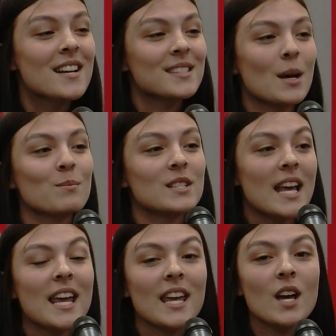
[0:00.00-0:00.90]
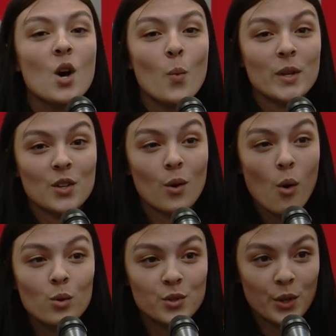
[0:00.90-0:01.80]
Someday, when you're
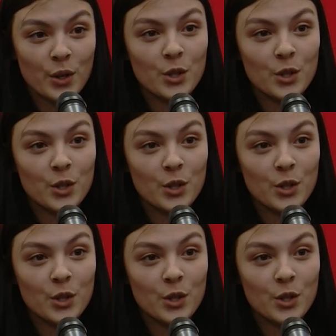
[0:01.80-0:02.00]
older,